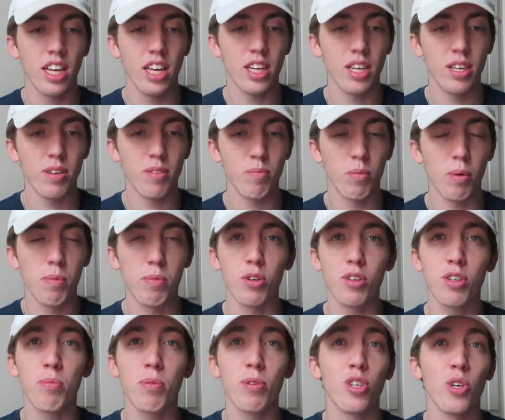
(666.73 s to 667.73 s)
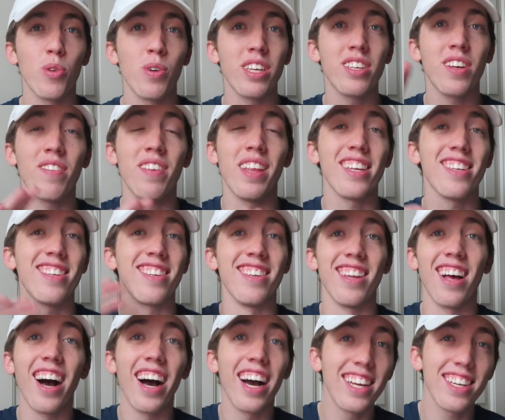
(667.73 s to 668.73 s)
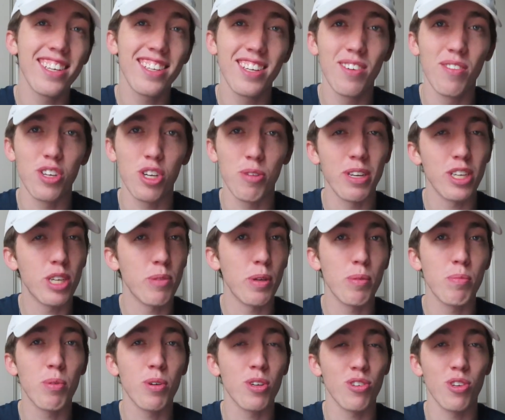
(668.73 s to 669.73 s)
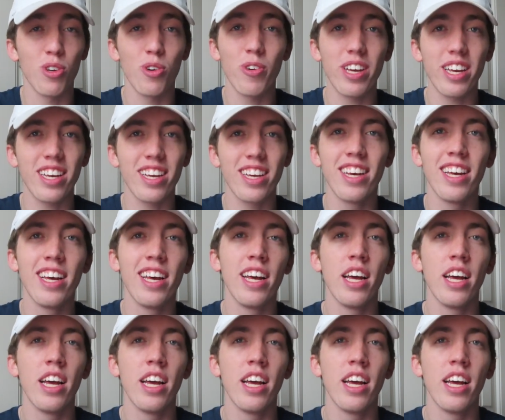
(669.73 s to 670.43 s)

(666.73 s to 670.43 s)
But when you're pursuing something that's not what you're meant to be pursuing,